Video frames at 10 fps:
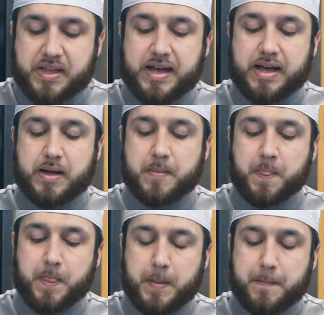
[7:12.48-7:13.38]

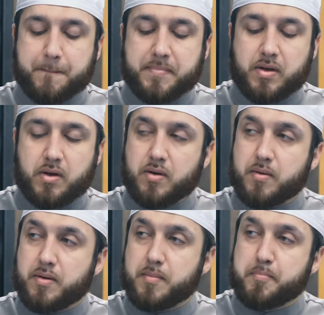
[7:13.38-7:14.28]

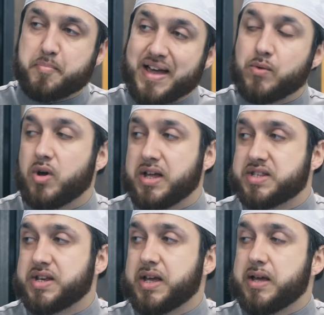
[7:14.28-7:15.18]
By what?